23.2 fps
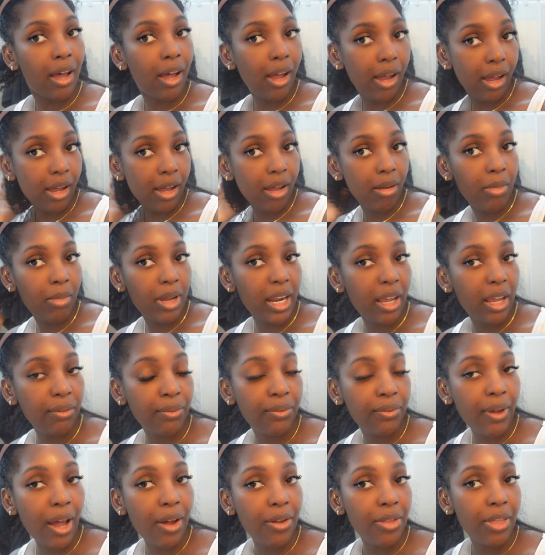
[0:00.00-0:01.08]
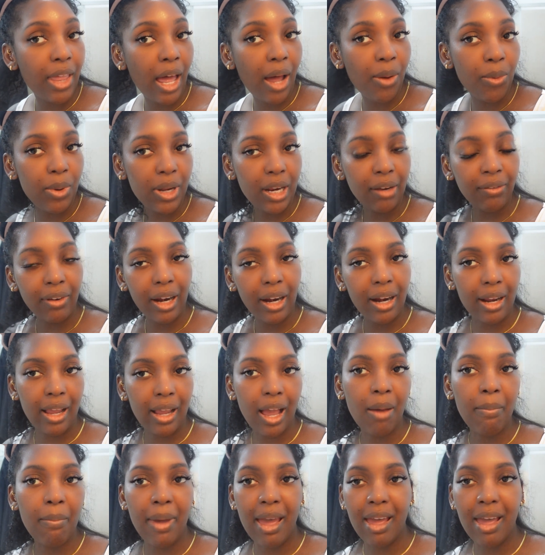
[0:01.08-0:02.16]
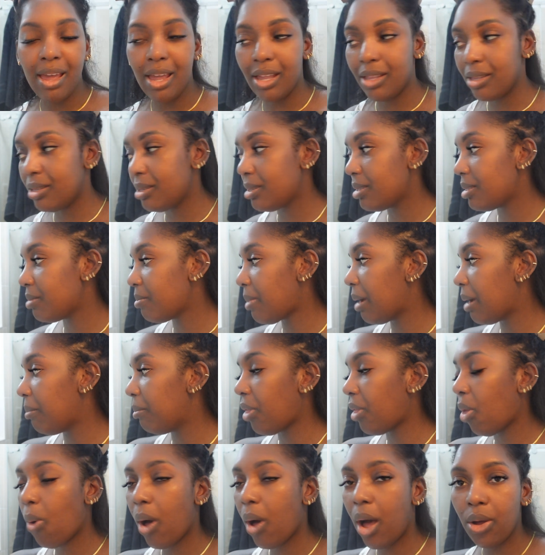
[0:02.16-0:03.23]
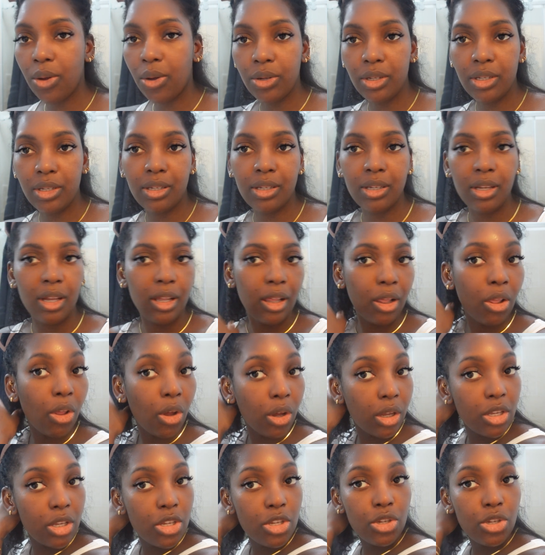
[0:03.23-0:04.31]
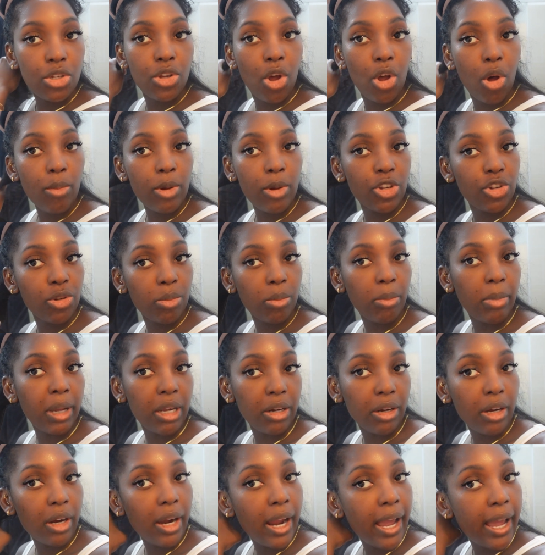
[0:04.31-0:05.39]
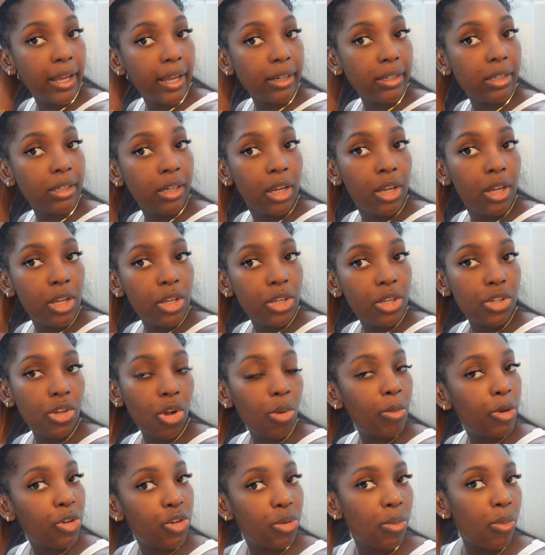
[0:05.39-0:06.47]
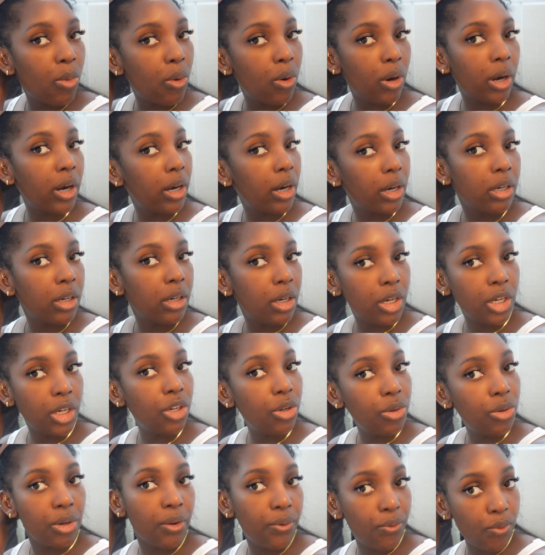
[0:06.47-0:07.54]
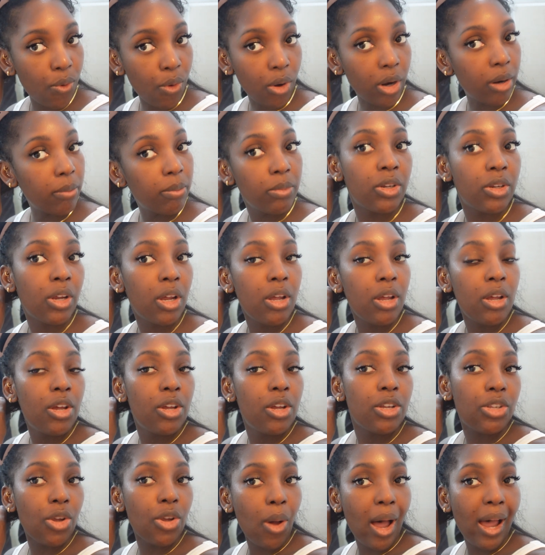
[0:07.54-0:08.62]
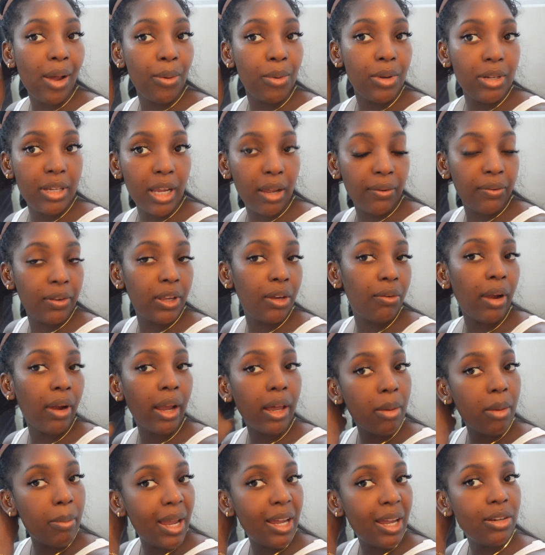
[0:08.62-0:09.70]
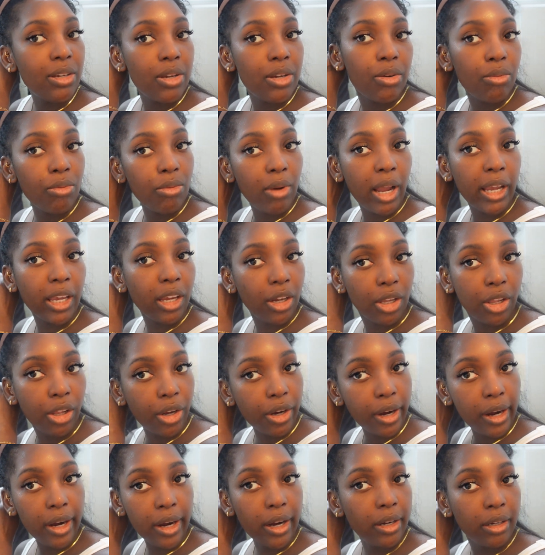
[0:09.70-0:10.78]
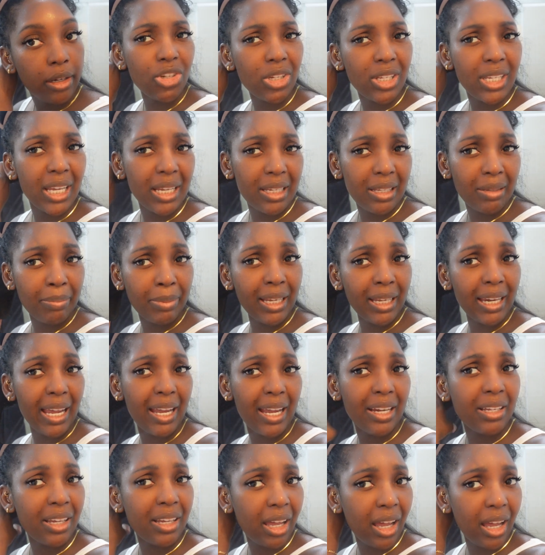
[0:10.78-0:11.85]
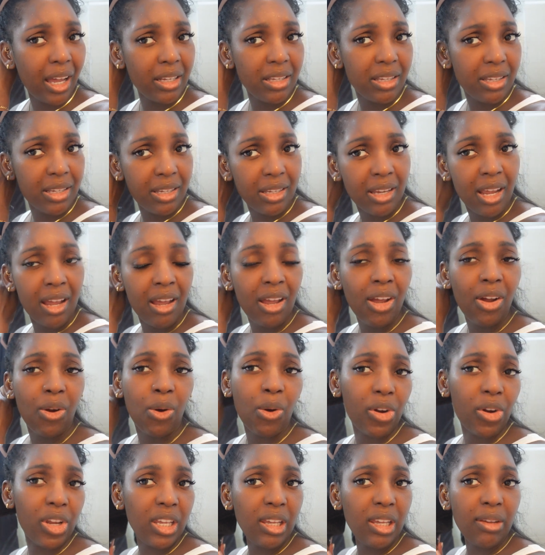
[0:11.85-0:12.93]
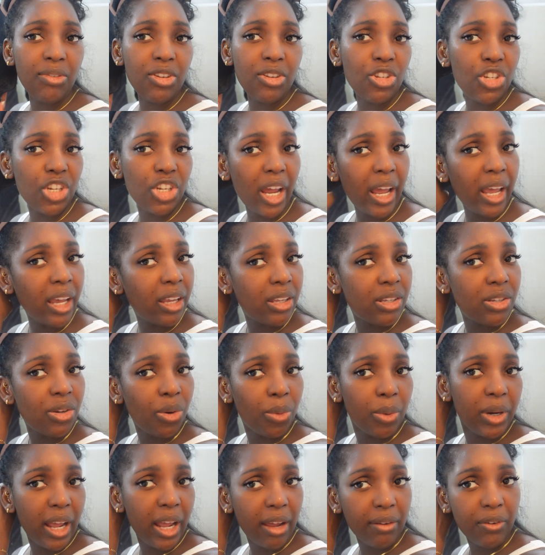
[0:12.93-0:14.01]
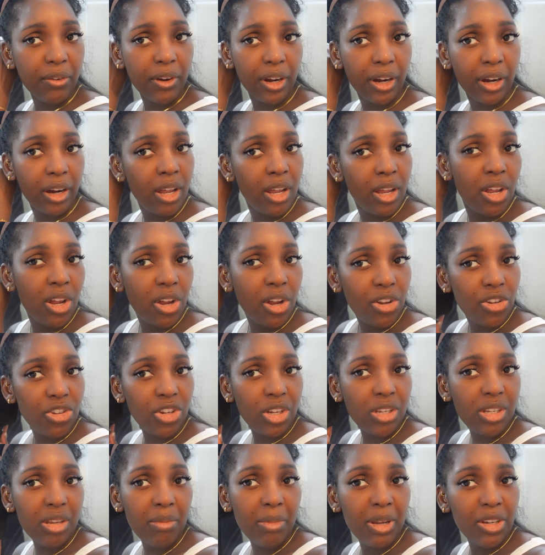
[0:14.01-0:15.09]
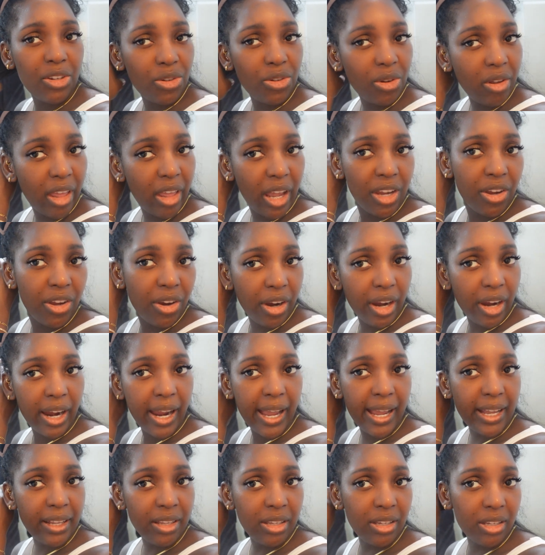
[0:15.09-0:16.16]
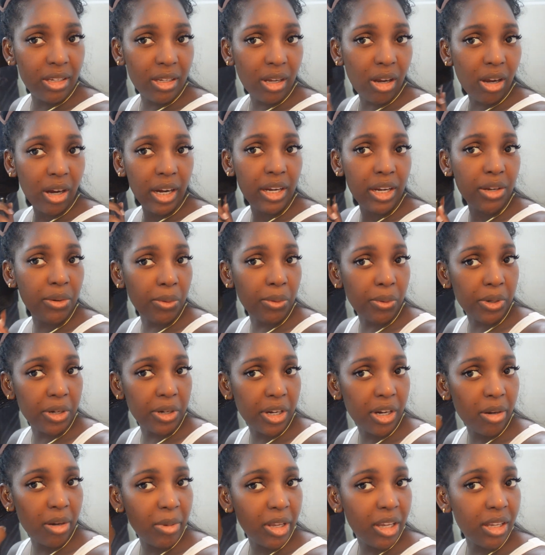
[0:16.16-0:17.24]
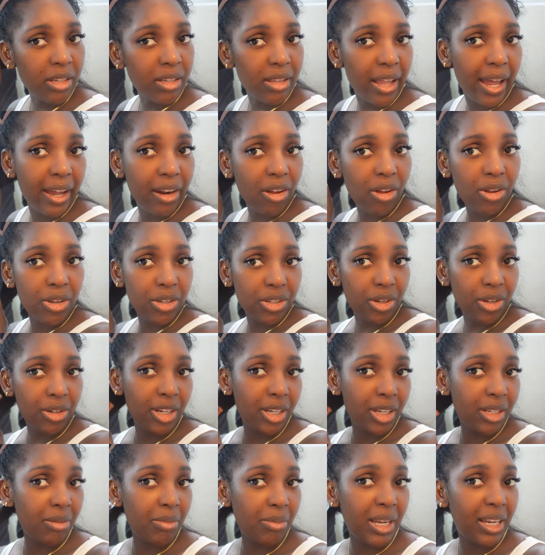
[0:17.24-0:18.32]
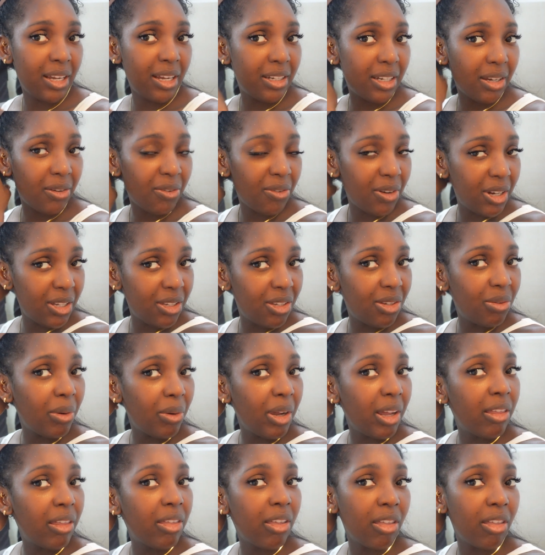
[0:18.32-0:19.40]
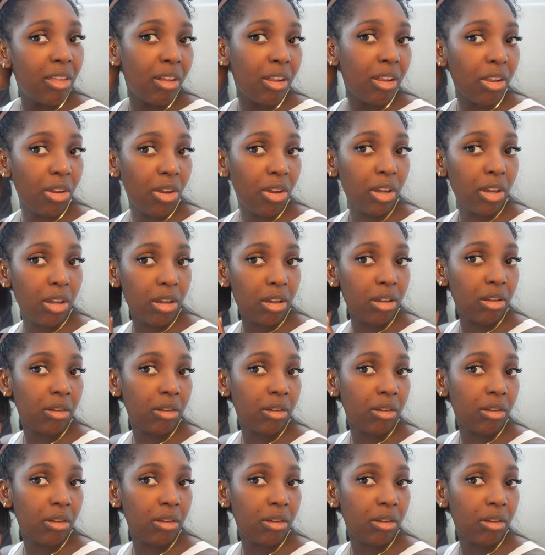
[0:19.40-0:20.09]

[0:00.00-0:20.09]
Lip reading: And I've found that whenever I cut my ends, my blowouts look so much better and so much more uniformed. So I would definitely recommend regular, just like split end cuts or even checks or whatever, just to make sure that your ends are in order, because that also does make a difference with the look.